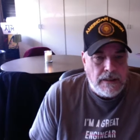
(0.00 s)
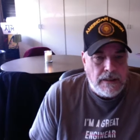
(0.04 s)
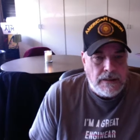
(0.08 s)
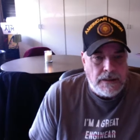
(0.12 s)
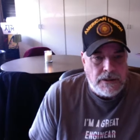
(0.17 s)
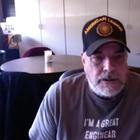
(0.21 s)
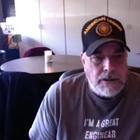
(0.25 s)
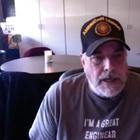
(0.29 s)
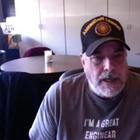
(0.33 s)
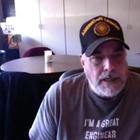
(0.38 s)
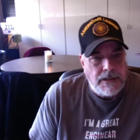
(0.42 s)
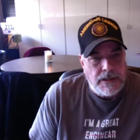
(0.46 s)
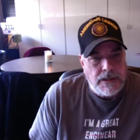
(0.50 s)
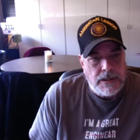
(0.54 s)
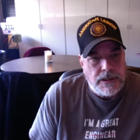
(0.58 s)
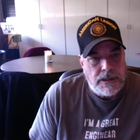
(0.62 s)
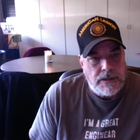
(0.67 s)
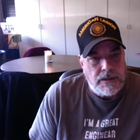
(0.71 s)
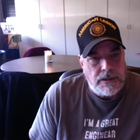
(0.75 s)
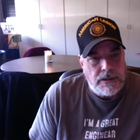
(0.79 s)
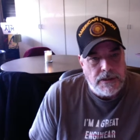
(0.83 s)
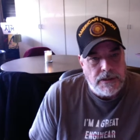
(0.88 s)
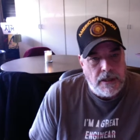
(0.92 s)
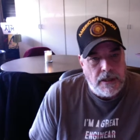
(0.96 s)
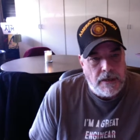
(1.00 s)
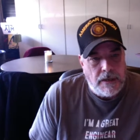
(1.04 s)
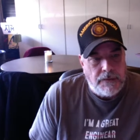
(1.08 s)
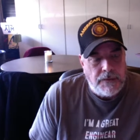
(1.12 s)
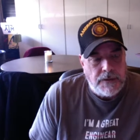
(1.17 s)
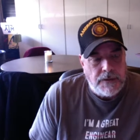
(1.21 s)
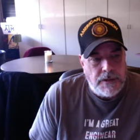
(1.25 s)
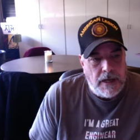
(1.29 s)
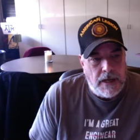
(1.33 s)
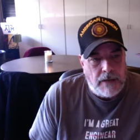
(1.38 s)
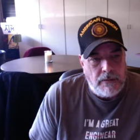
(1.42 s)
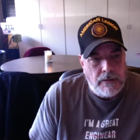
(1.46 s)
The transistor itself
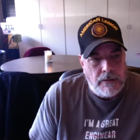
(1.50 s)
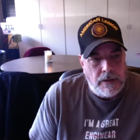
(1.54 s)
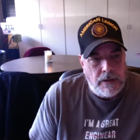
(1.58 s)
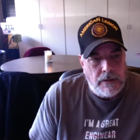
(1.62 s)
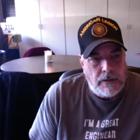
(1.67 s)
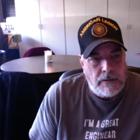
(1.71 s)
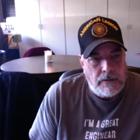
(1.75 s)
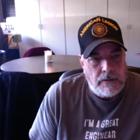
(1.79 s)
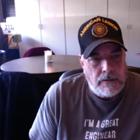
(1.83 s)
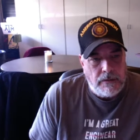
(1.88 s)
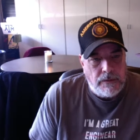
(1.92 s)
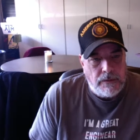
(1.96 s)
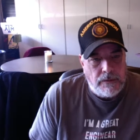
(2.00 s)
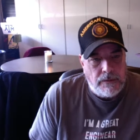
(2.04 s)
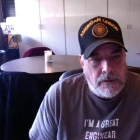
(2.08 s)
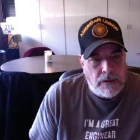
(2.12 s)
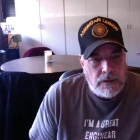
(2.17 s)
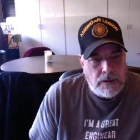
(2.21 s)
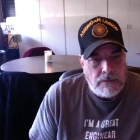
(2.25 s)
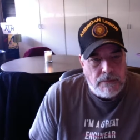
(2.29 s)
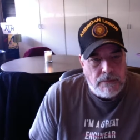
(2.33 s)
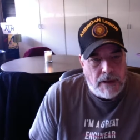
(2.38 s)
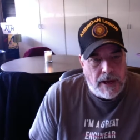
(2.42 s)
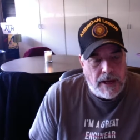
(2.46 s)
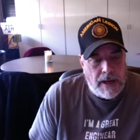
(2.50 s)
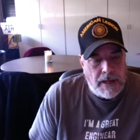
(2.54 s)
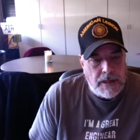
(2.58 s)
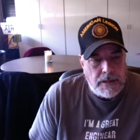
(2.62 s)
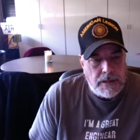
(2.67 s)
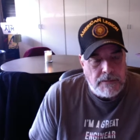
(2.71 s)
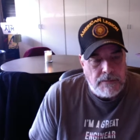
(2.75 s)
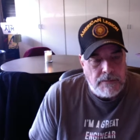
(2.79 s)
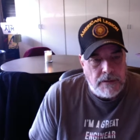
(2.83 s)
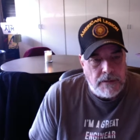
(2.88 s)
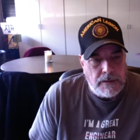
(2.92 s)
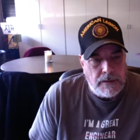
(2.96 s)
is not really reverse
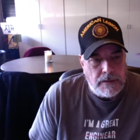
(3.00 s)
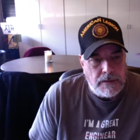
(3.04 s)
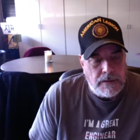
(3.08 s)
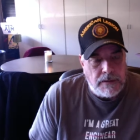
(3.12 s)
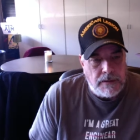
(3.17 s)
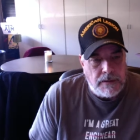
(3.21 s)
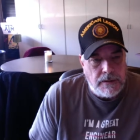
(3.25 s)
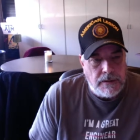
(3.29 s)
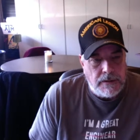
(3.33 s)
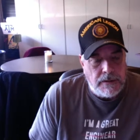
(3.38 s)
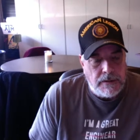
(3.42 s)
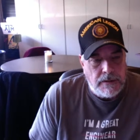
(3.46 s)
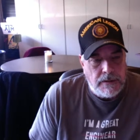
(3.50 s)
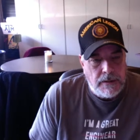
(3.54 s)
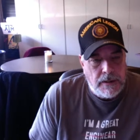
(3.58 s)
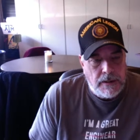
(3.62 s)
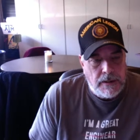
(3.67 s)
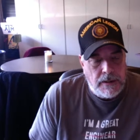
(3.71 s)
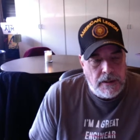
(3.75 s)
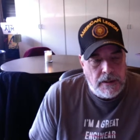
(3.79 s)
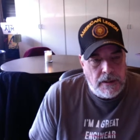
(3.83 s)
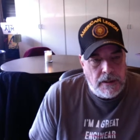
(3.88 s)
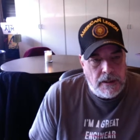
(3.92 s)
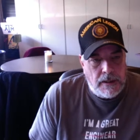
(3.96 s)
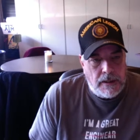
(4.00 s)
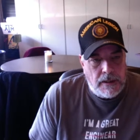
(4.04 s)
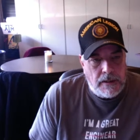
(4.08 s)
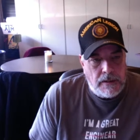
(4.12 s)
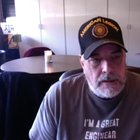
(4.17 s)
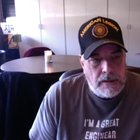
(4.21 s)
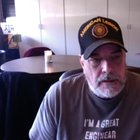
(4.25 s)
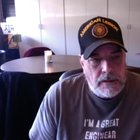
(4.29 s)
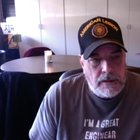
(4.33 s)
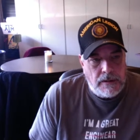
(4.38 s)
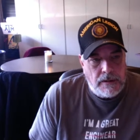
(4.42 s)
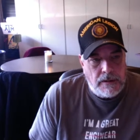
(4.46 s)
bias, but you
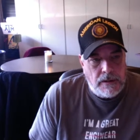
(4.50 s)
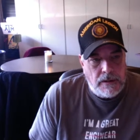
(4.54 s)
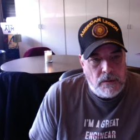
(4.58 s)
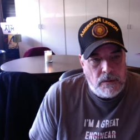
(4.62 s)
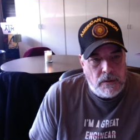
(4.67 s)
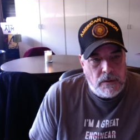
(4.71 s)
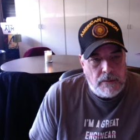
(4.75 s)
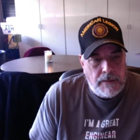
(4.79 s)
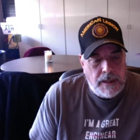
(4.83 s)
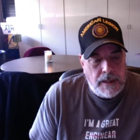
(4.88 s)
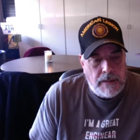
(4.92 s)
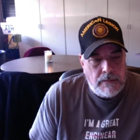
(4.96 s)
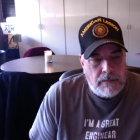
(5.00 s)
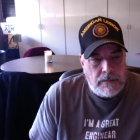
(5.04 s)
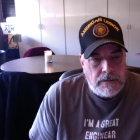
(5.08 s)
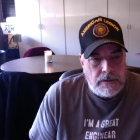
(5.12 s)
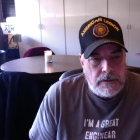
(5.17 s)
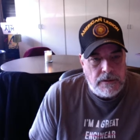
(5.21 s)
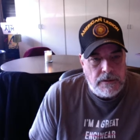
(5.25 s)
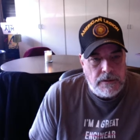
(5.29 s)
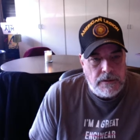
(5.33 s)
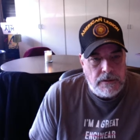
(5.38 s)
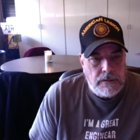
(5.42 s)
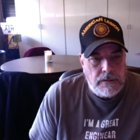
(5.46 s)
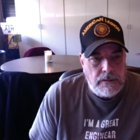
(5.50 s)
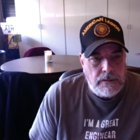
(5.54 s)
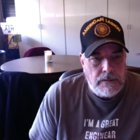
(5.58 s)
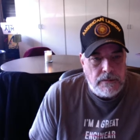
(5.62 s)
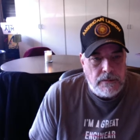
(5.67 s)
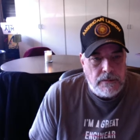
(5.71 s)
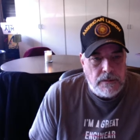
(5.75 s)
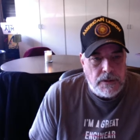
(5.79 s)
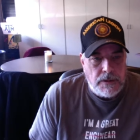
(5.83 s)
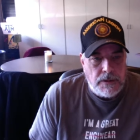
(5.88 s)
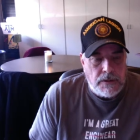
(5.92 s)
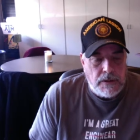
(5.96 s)
want to be able to
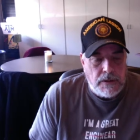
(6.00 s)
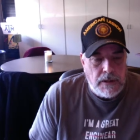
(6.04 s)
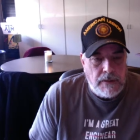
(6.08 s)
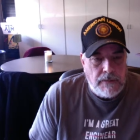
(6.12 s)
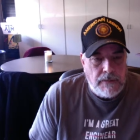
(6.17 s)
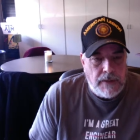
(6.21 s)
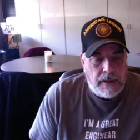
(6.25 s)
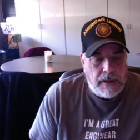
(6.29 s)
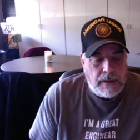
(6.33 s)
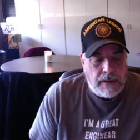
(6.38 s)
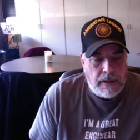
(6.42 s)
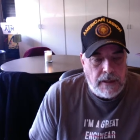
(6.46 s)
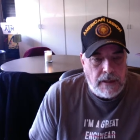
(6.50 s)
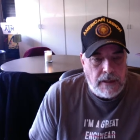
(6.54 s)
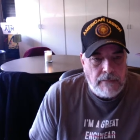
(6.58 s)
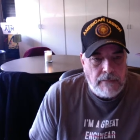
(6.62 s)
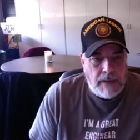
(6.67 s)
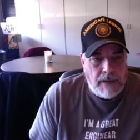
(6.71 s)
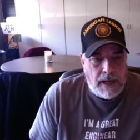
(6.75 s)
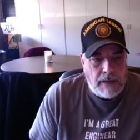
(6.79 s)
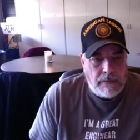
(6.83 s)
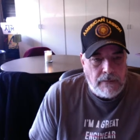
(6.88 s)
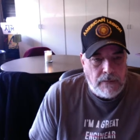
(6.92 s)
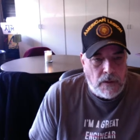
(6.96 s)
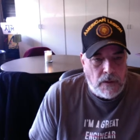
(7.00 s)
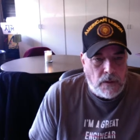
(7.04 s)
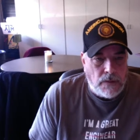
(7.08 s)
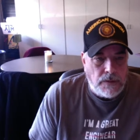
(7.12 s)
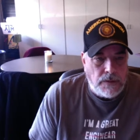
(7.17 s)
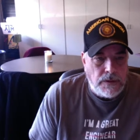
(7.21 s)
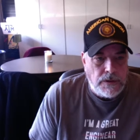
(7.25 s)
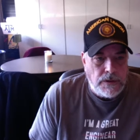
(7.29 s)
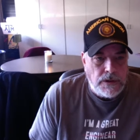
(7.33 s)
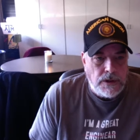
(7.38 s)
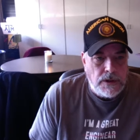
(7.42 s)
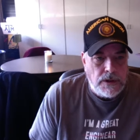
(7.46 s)
retrieve that kickback
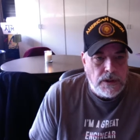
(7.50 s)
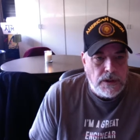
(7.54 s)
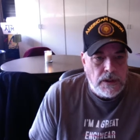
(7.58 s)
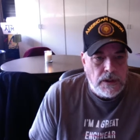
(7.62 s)
voltage